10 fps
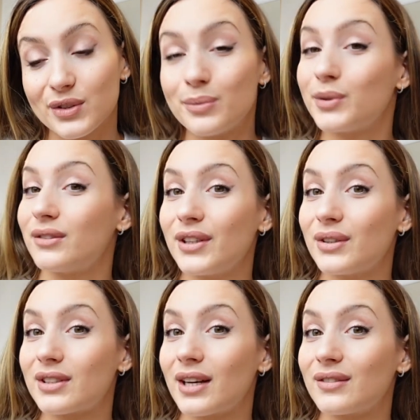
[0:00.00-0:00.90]
to motivate
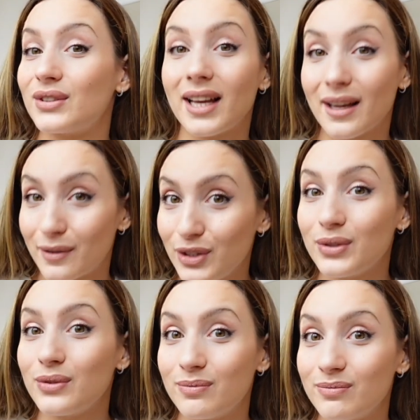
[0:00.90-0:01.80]
yourself to get
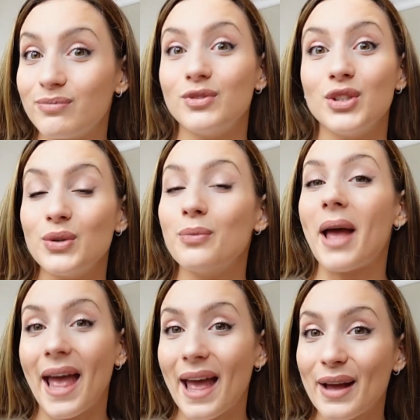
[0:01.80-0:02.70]
a new
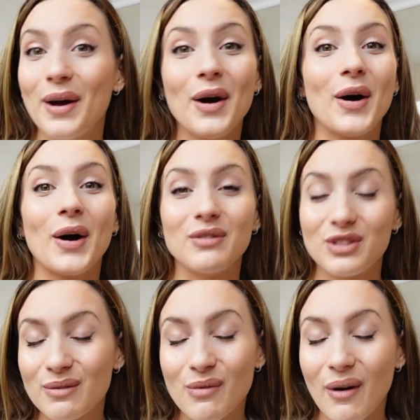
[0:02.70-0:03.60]
pair of
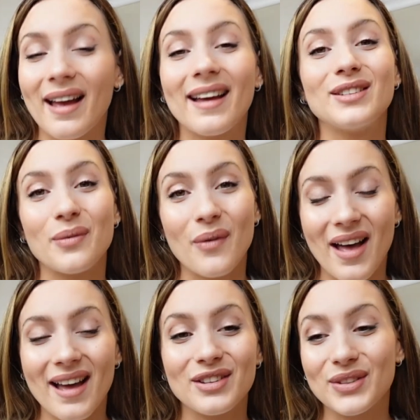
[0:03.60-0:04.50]
gym wear to
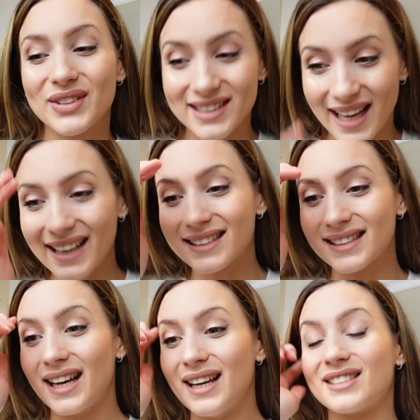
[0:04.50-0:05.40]
wear, a new set.
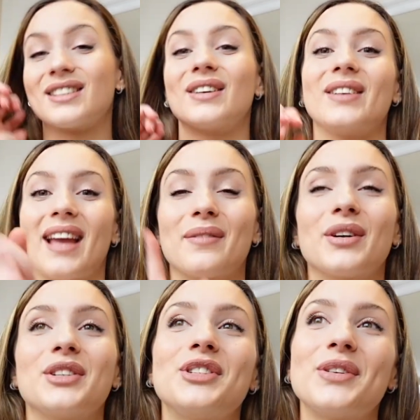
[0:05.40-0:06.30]
So yeah, I'm
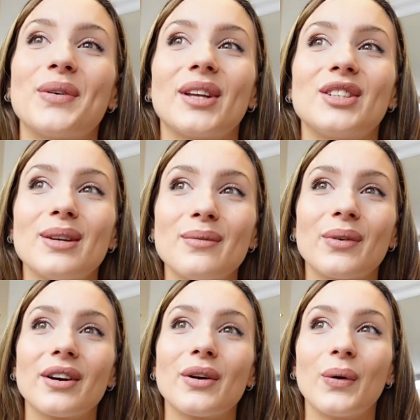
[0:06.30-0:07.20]
going to do a gym
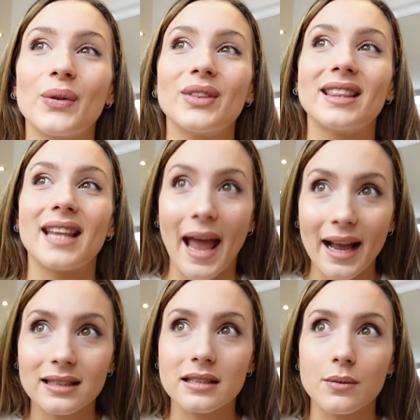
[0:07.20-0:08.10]
wear haul
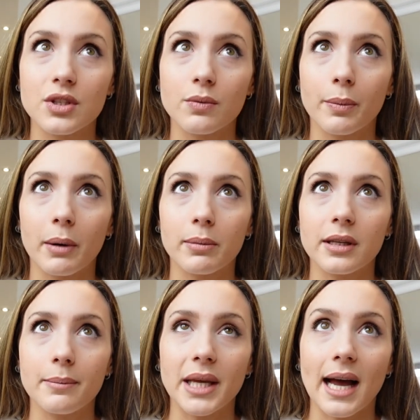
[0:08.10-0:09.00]
next, which will
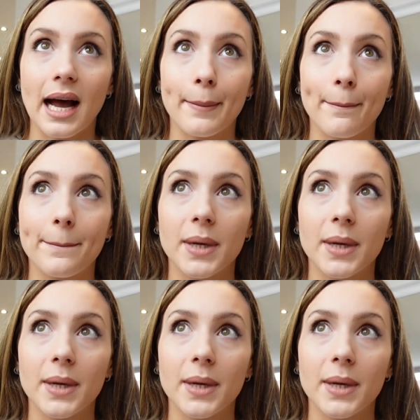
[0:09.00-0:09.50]
probably be up